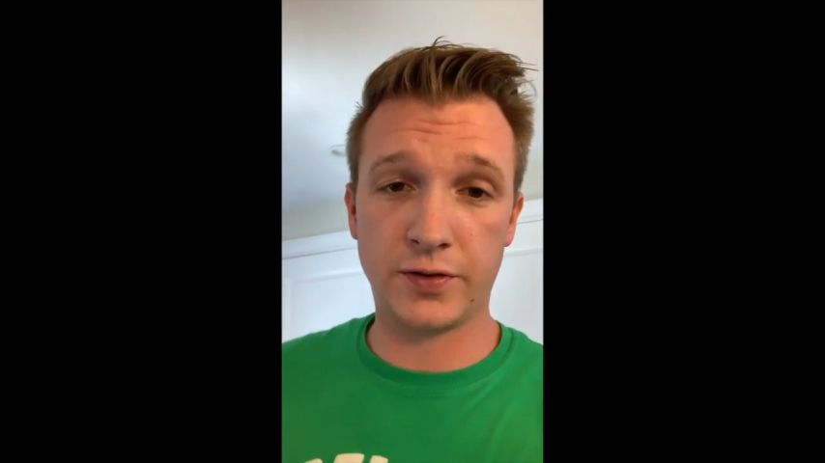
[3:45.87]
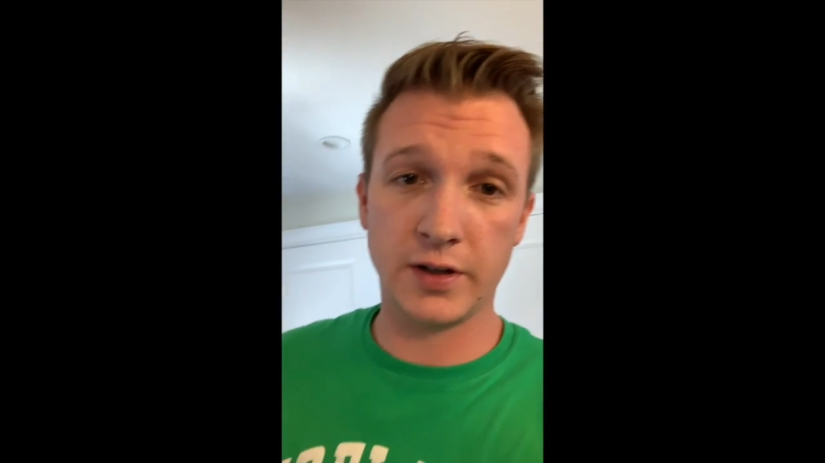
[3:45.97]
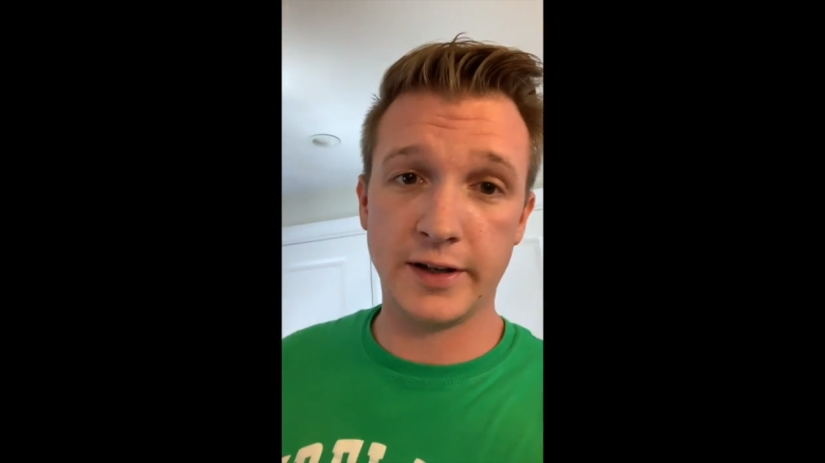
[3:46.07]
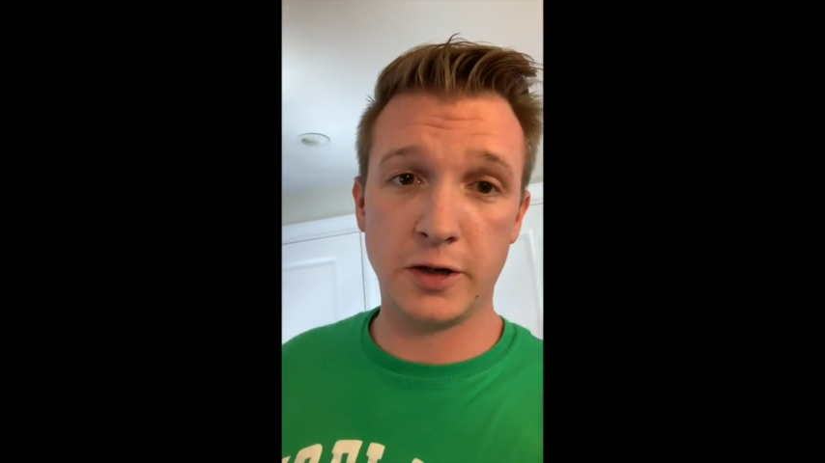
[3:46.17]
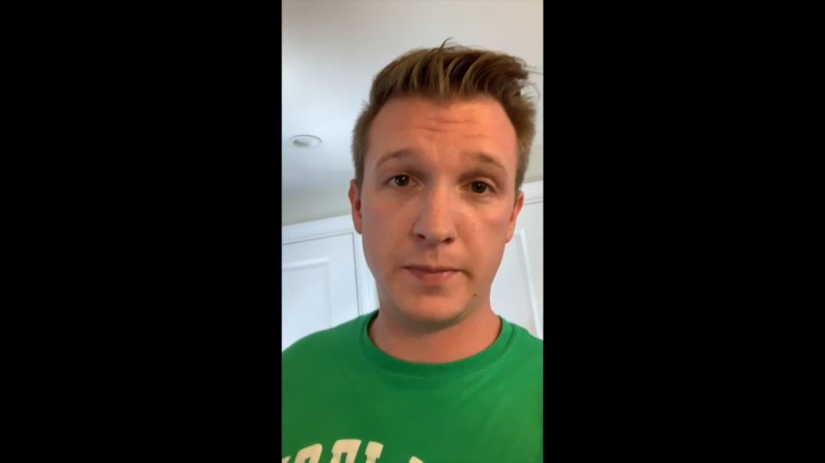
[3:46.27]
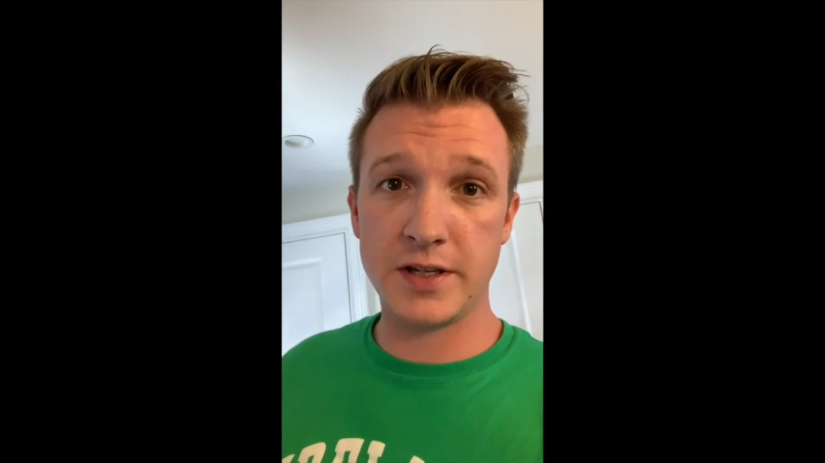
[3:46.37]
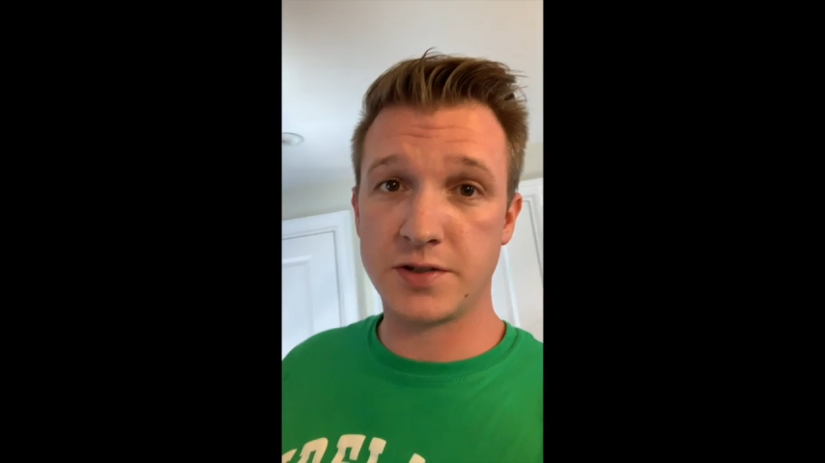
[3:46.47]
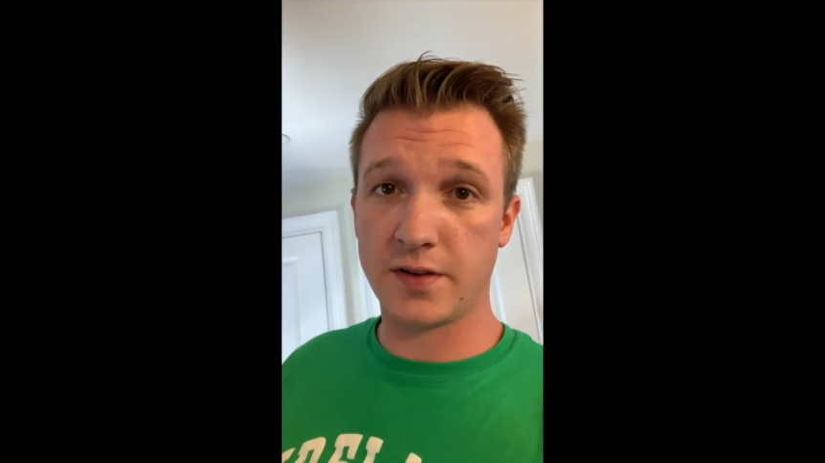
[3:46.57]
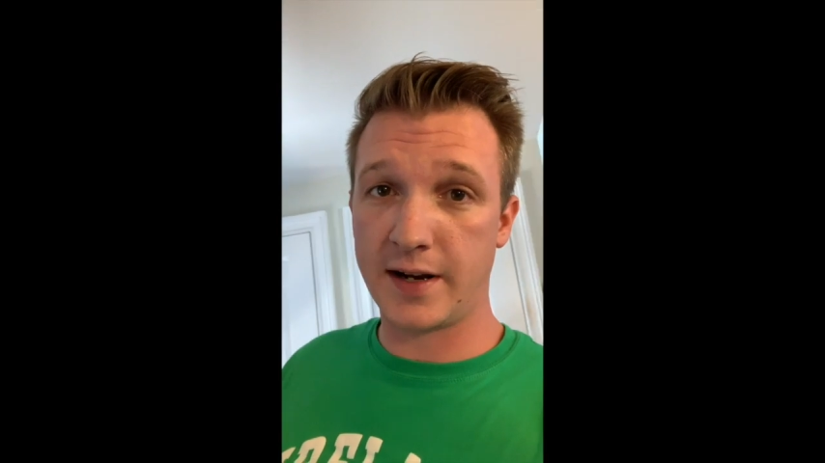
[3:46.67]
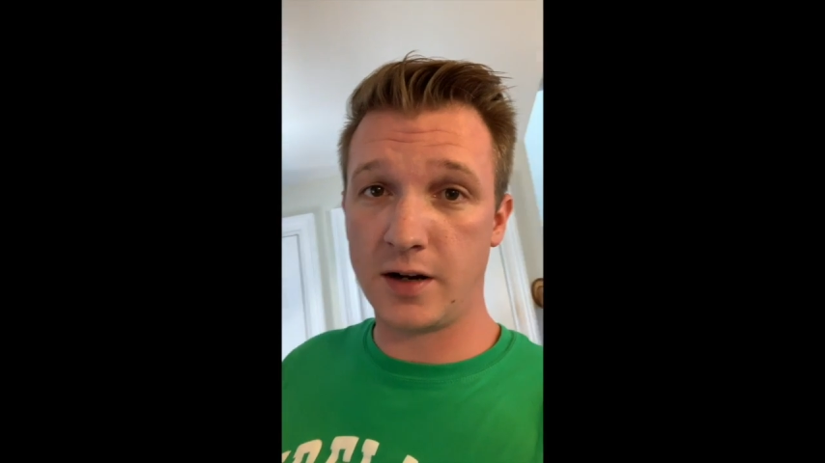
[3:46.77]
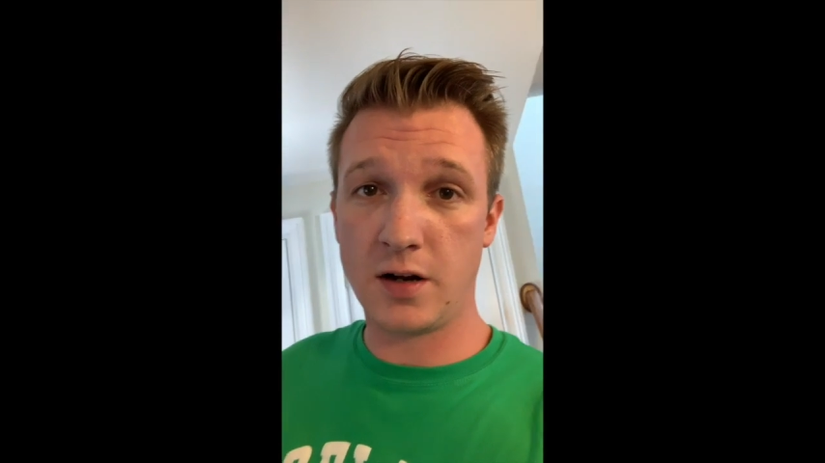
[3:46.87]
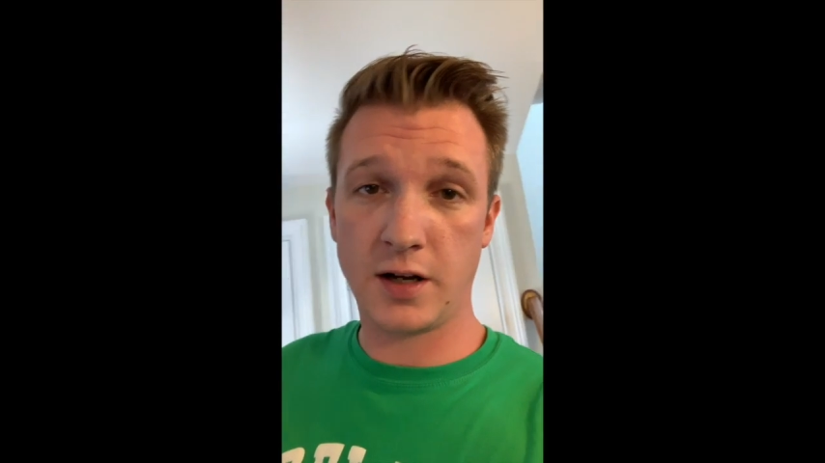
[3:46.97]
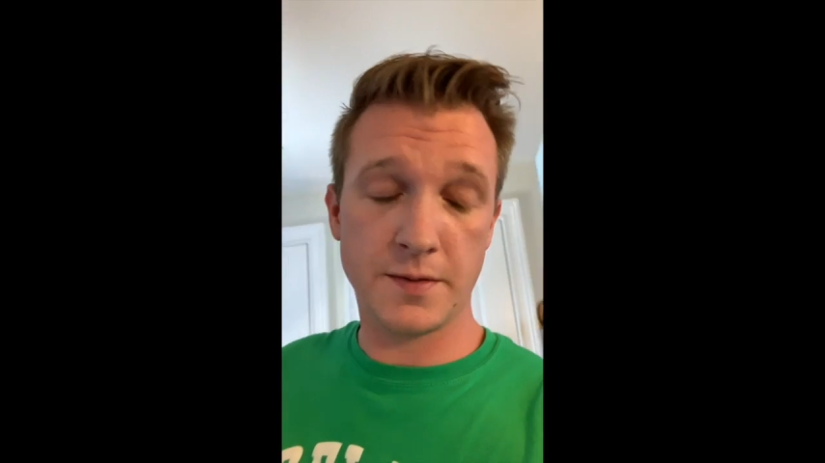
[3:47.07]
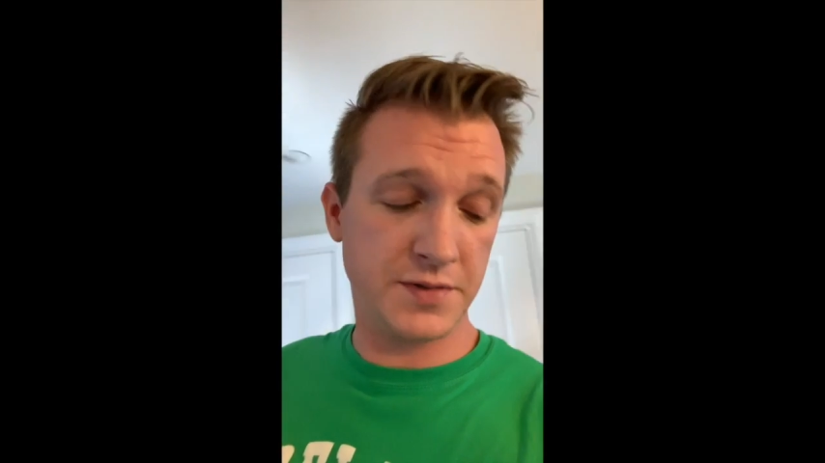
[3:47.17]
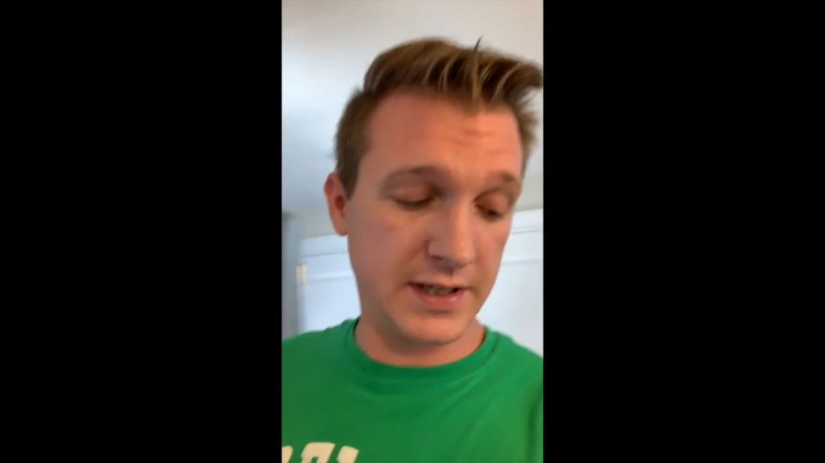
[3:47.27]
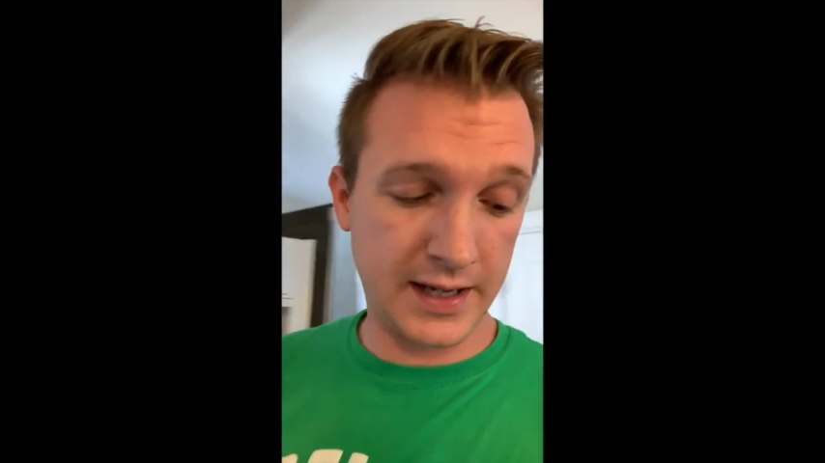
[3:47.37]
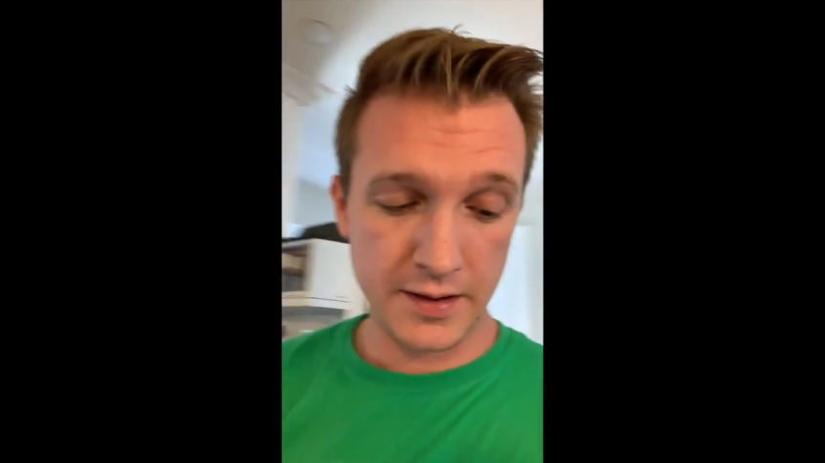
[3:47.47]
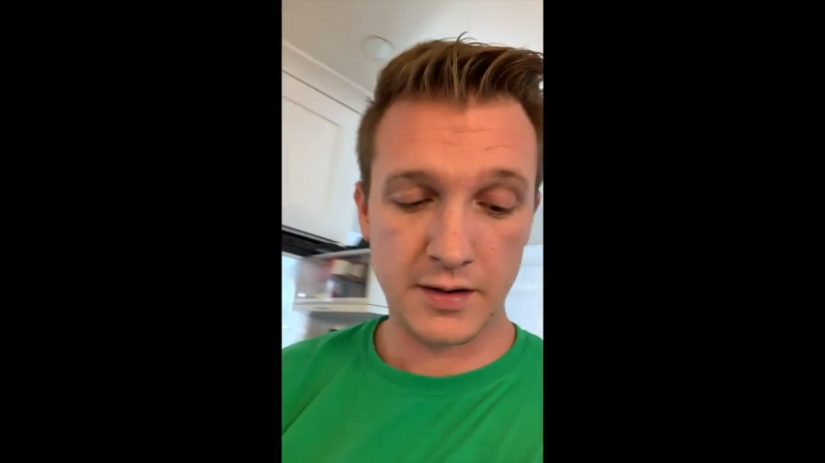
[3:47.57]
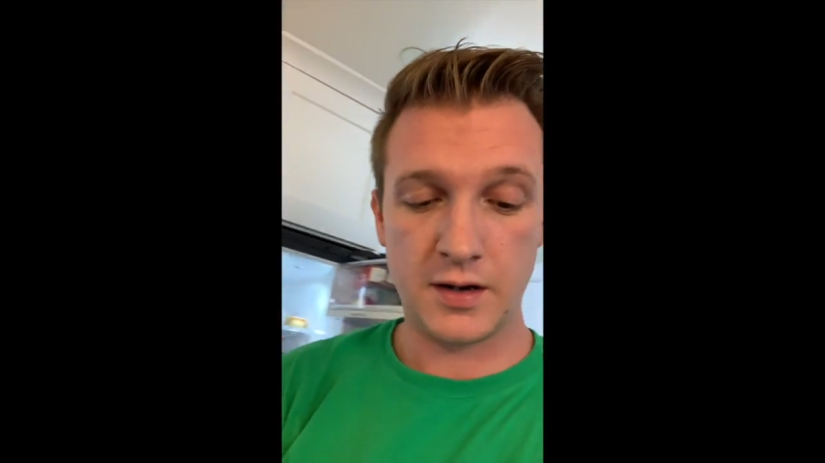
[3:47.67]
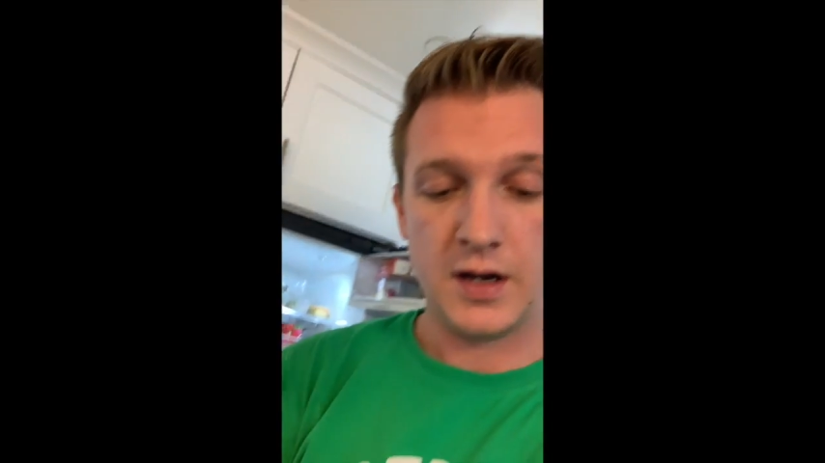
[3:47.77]
a little bit so that it all comes
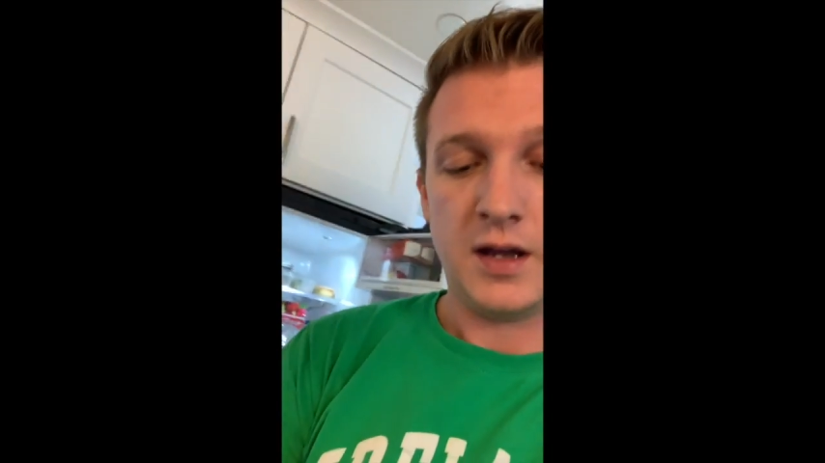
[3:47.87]
together,